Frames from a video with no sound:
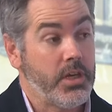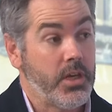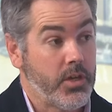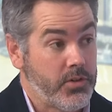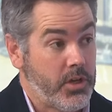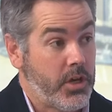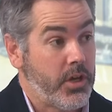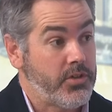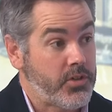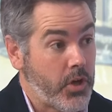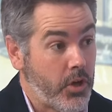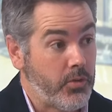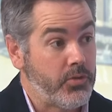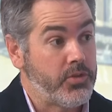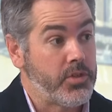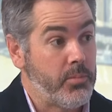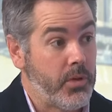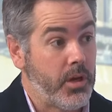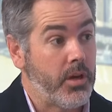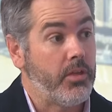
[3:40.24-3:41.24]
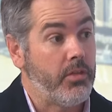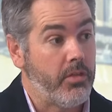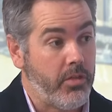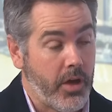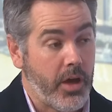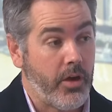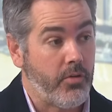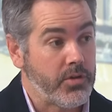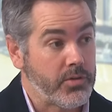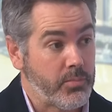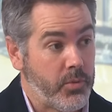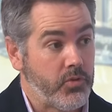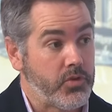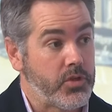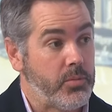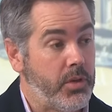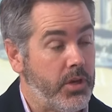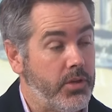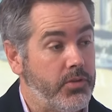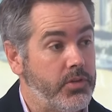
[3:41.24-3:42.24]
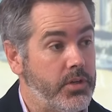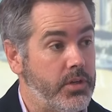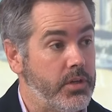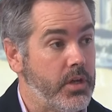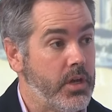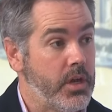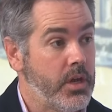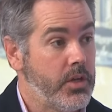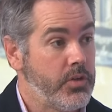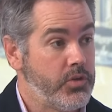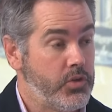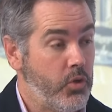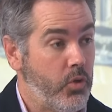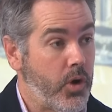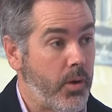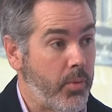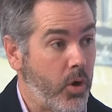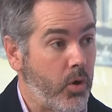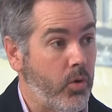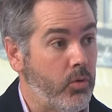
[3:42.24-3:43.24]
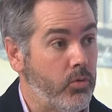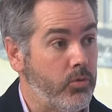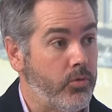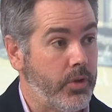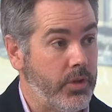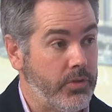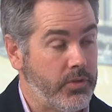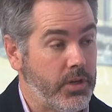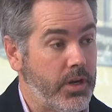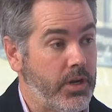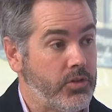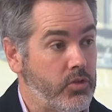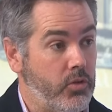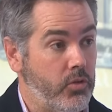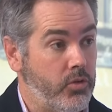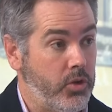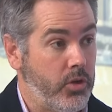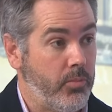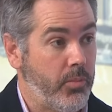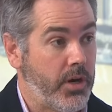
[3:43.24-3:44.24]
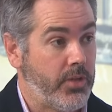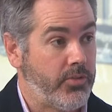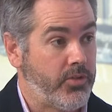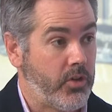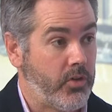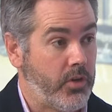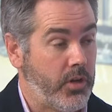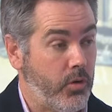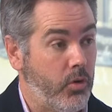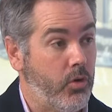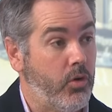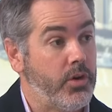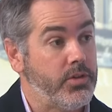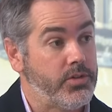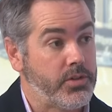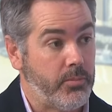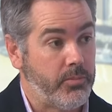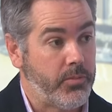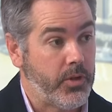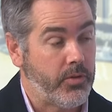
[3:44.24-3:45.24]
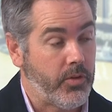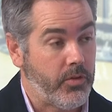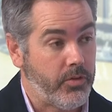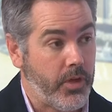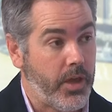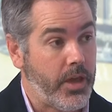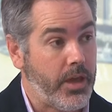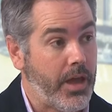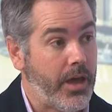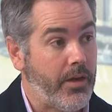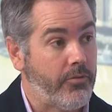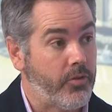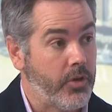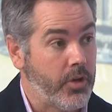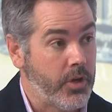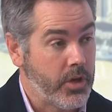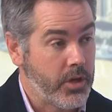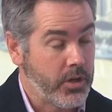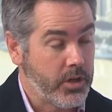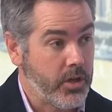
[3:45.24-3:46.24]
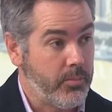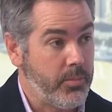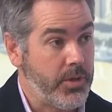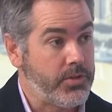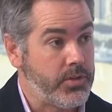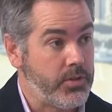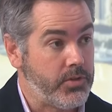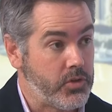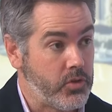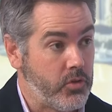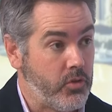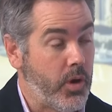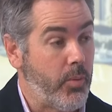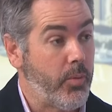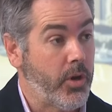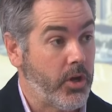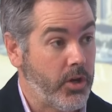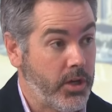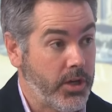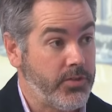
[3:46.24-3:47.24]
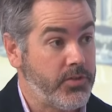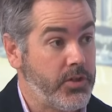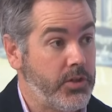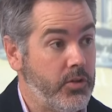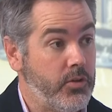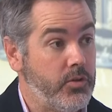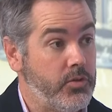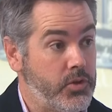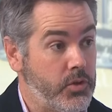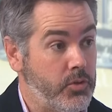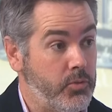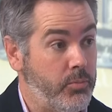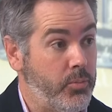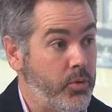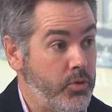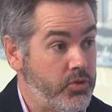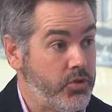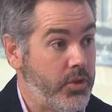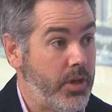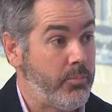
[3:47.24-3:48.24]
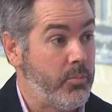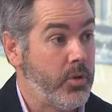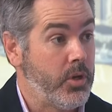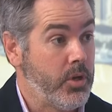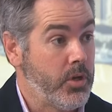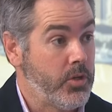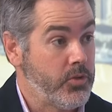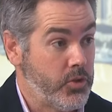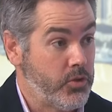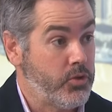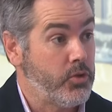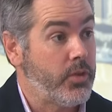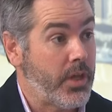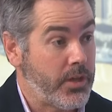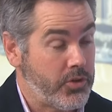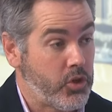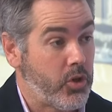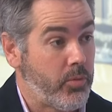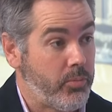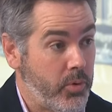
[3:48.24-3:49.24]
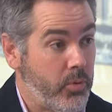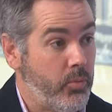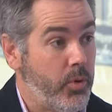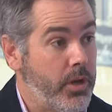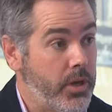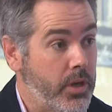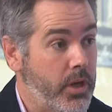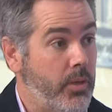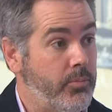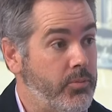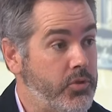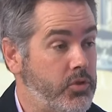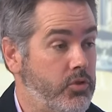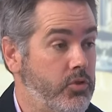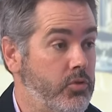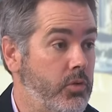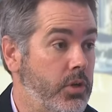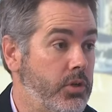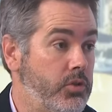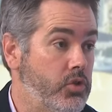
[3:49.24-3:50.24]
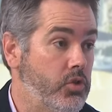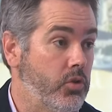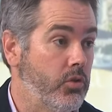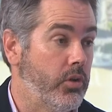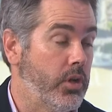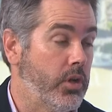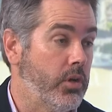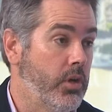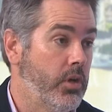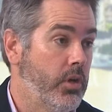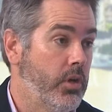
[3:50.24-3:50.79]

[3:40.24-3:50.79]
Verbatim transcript: because it is ultimately their responsibility to uphold international humanitarian law. It's something that they have committed to. And we're going to continue to push them to do their job when it comes to ensuring